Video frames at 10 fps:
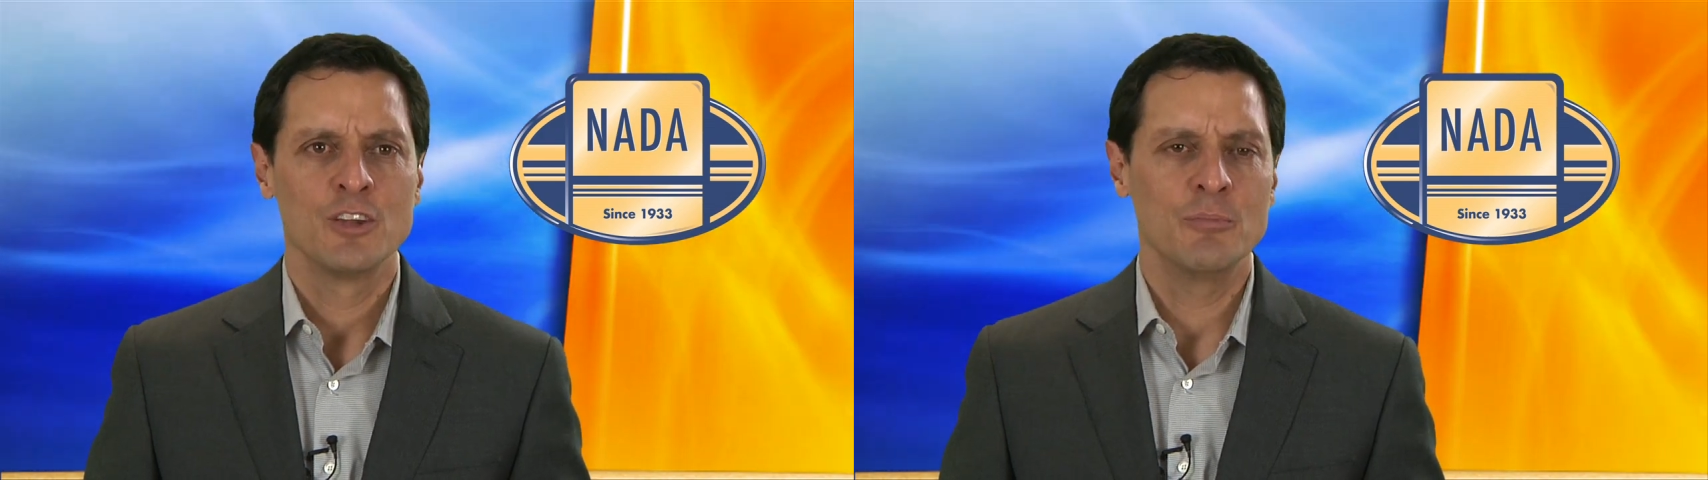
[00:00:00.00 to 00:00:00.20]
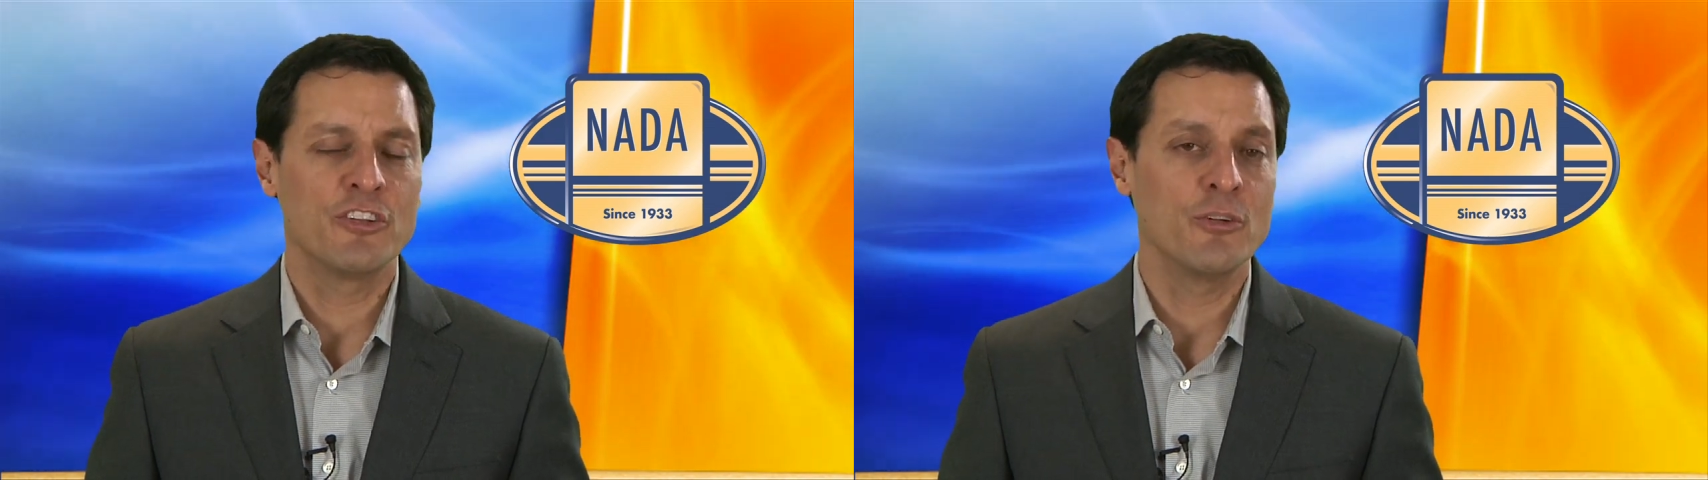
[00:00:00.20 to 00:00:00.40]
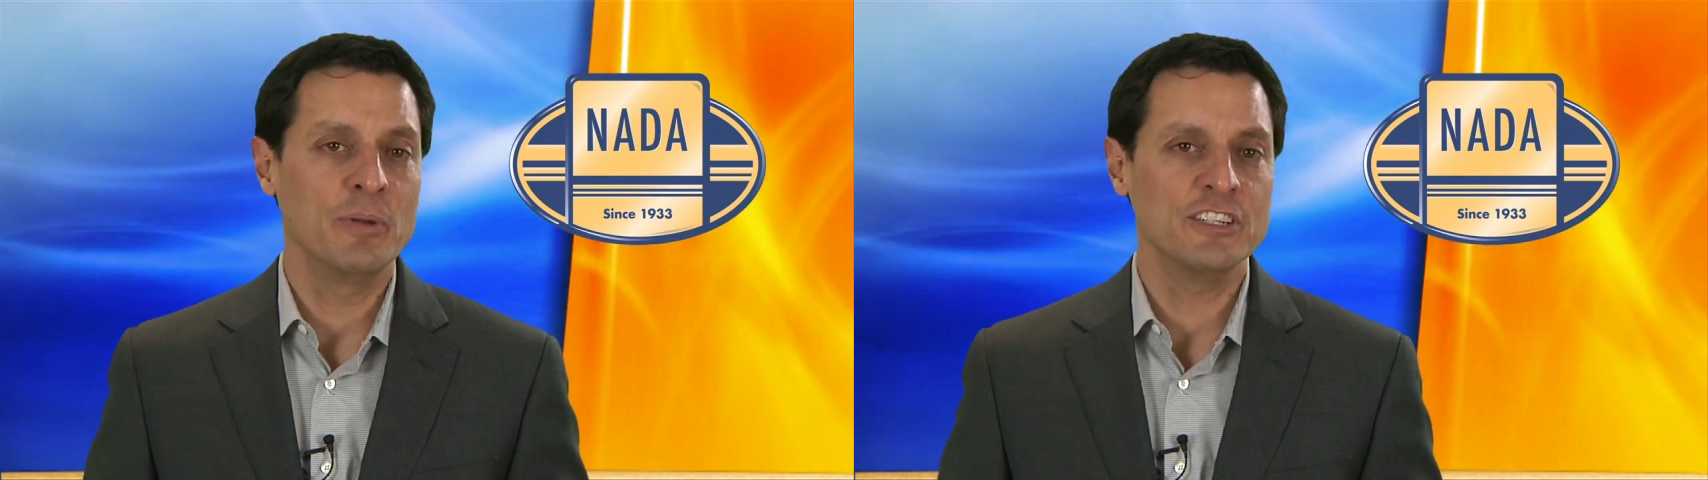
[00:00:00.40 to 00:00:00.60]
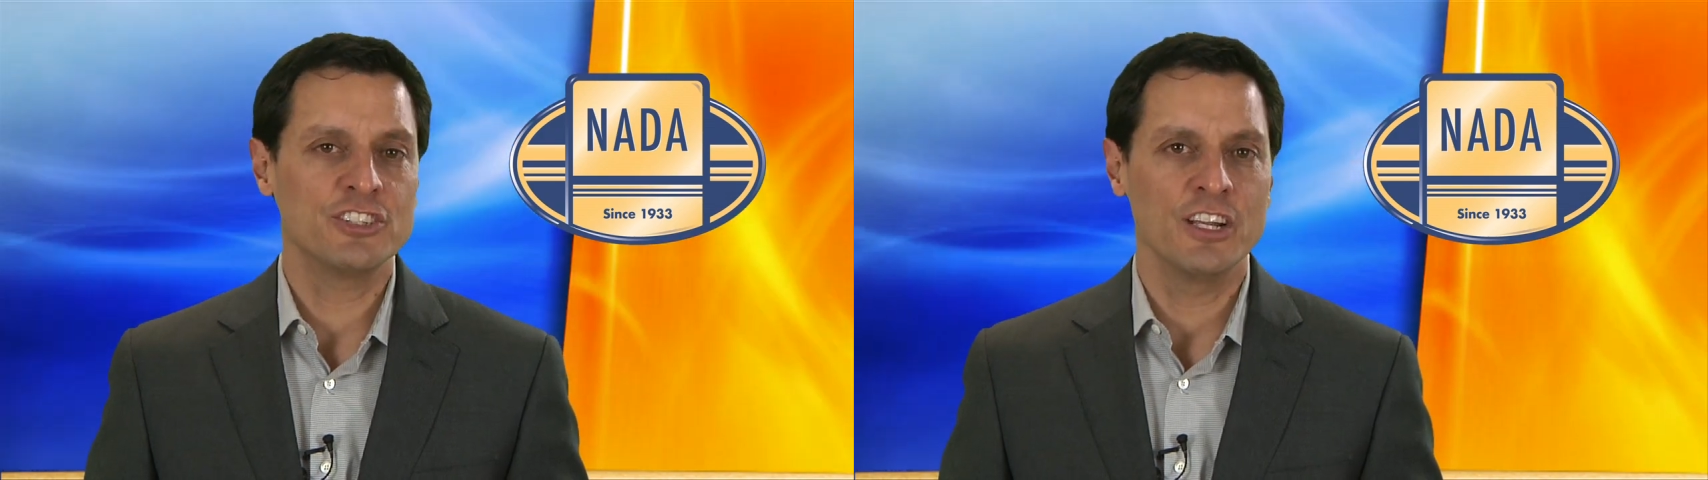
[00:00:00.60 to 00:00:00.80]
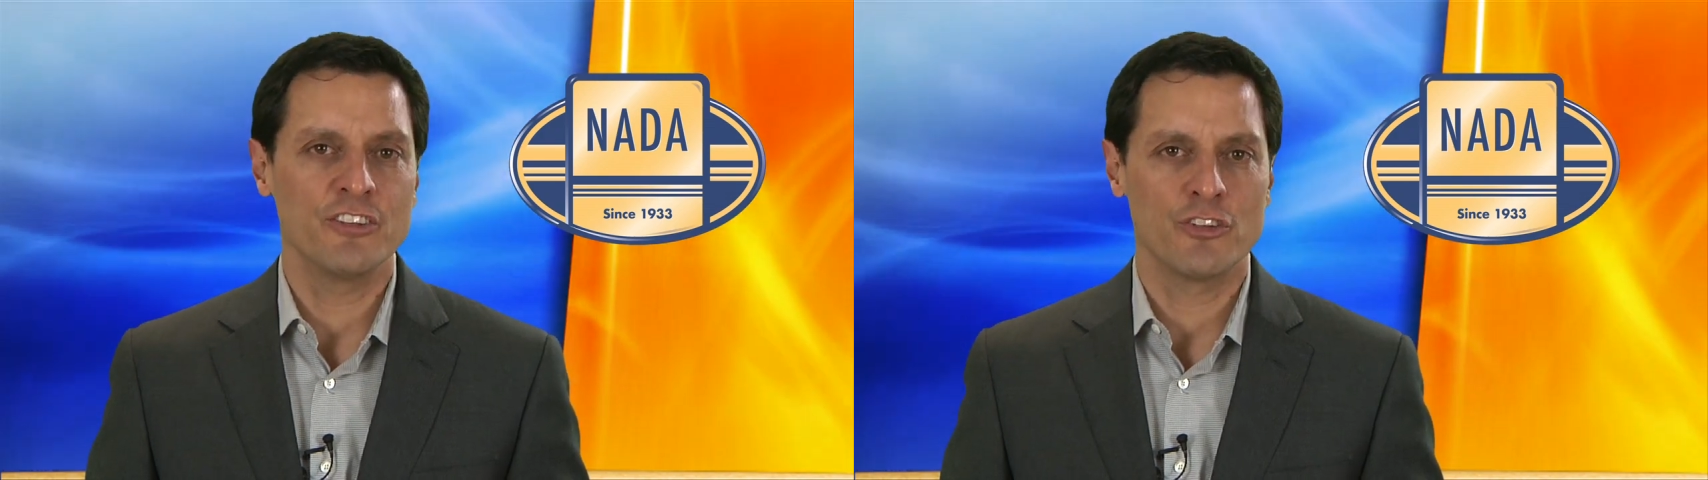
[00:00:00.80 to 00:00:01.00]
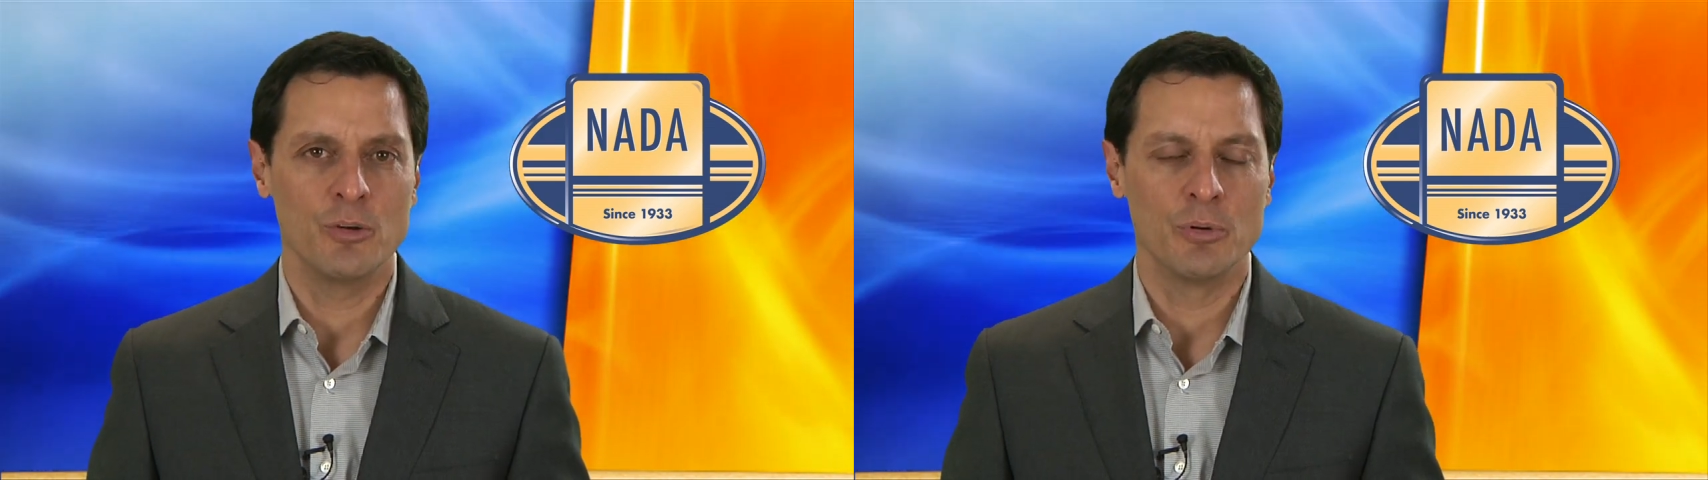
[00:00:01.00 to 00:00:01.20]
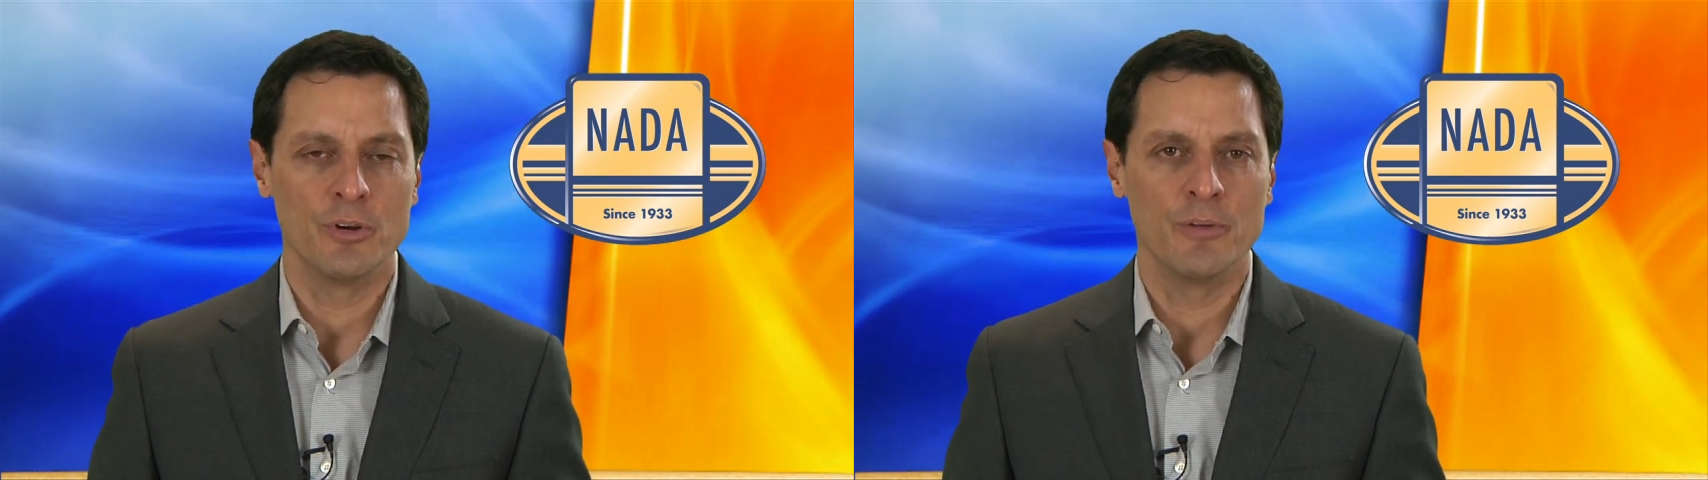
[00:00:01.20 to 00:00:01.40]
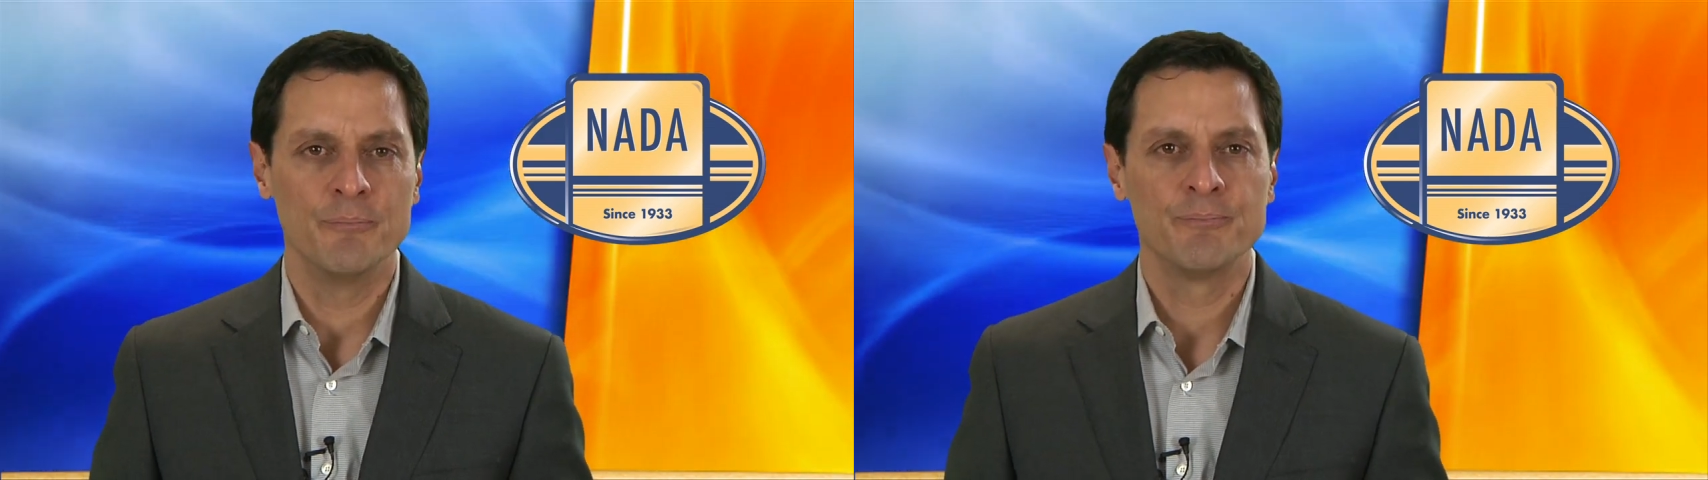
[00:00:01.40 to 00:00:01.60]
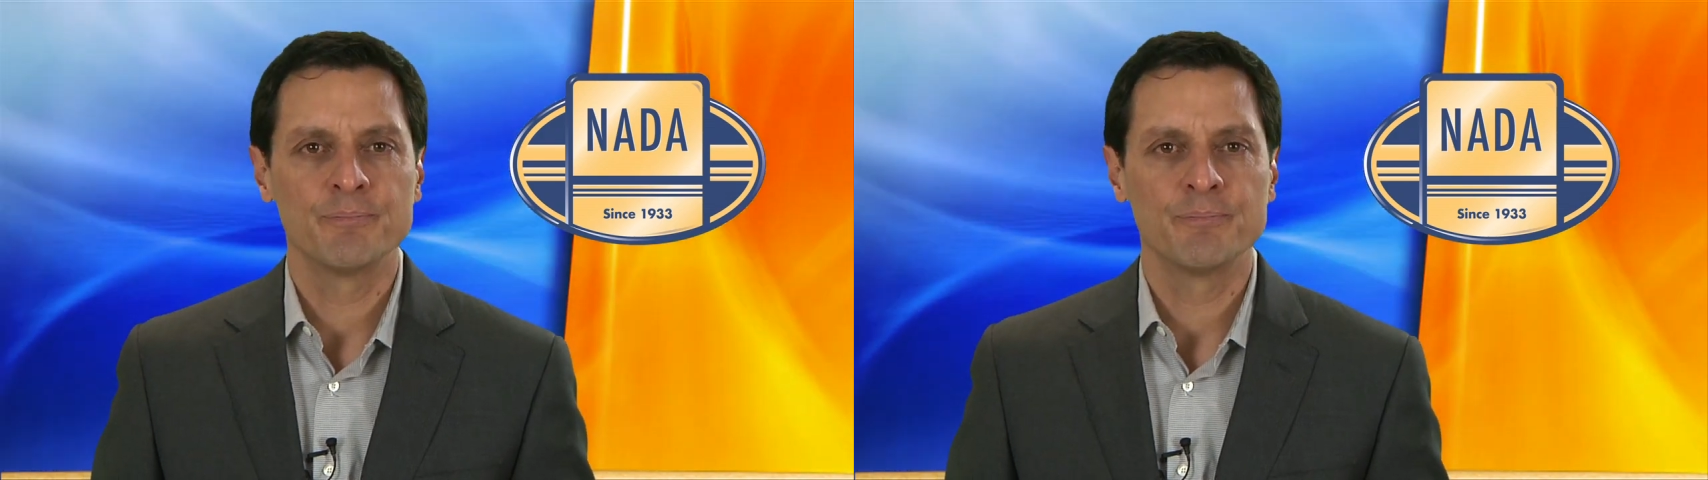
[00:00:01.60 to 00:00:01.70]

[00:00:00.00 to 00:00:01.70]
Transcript: Mitsubishi and Subaru.